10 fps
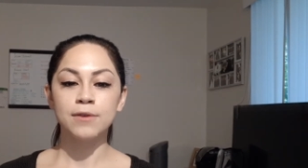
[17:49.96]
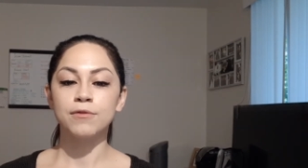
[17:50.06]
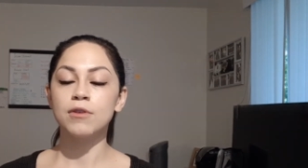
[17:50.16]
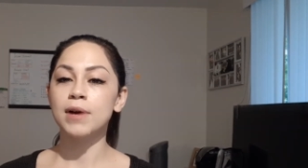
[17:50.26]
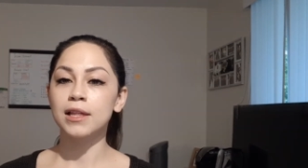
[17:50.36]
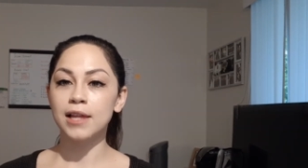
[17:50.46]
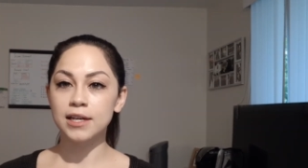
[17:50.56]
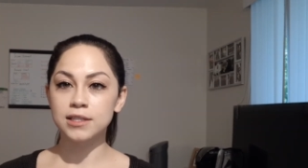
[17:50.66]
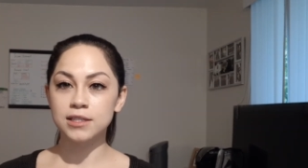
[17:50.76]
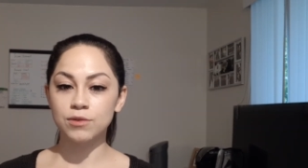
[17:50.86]
for my
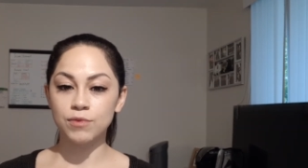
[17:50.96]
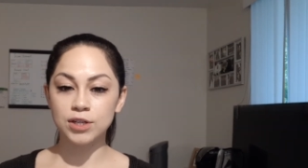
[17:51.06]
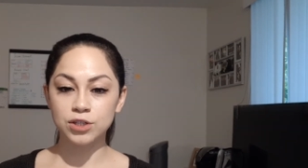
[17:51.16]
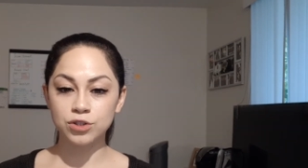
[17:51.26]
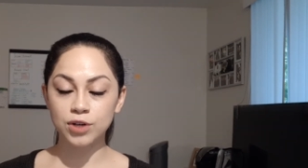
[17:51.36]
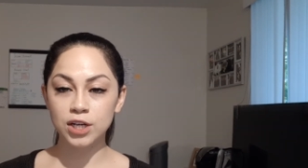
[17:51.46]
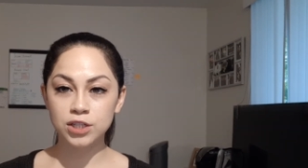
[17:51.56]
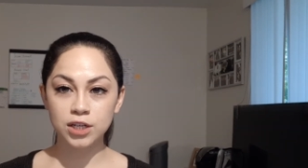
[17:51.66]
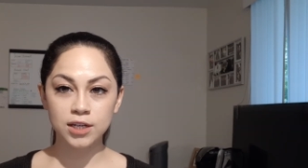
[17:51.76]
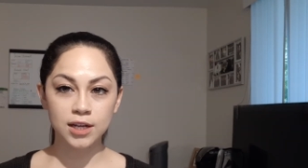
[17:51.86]
license and
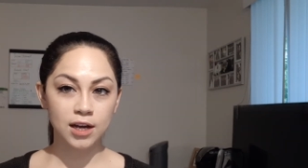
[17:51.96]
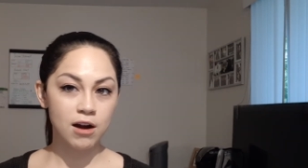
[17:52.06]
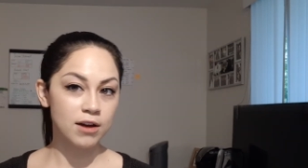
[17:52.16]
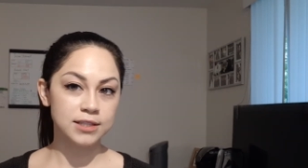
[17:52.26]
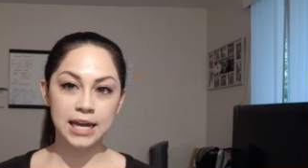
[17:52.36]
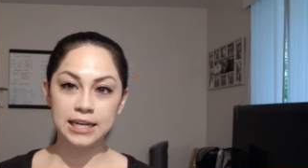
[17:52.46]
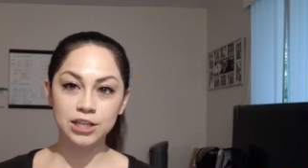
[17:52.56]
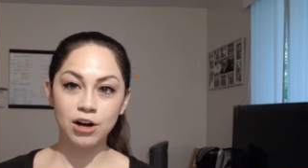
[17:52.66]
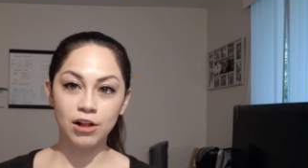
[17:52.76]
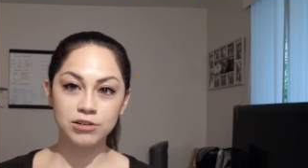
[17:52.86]
registration, it cost eighty
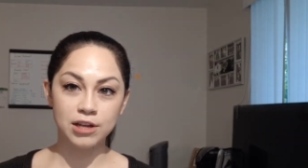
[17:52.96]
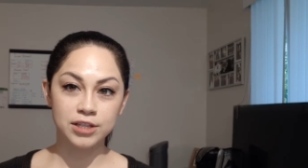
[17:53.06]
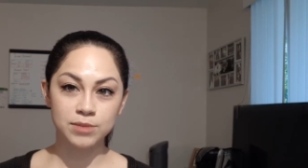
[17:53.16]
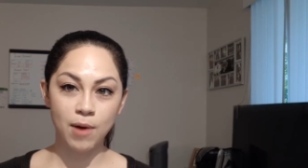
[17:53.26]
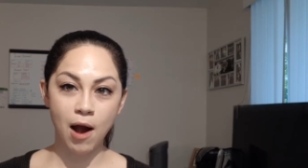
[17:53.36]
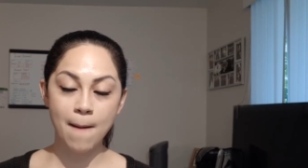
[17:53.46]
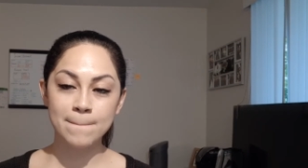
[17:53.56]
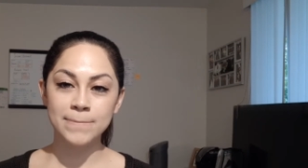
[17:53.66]
dollars on the spot.